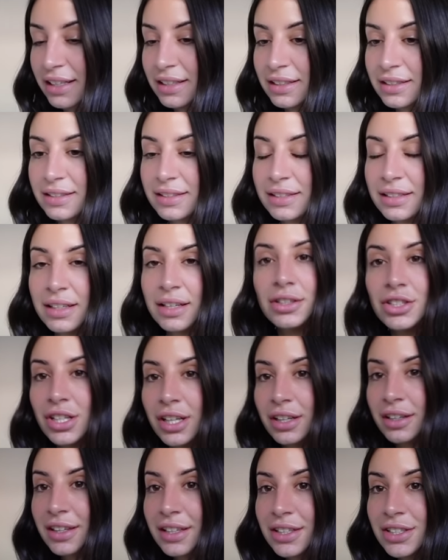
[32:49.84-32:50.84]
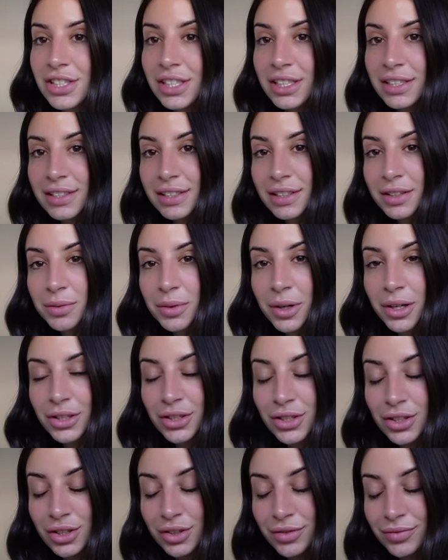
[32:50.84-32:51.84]
is chuck these sheets in the
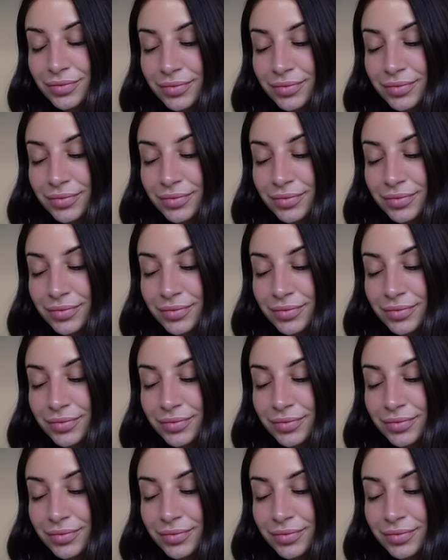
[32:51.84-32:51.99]
wash,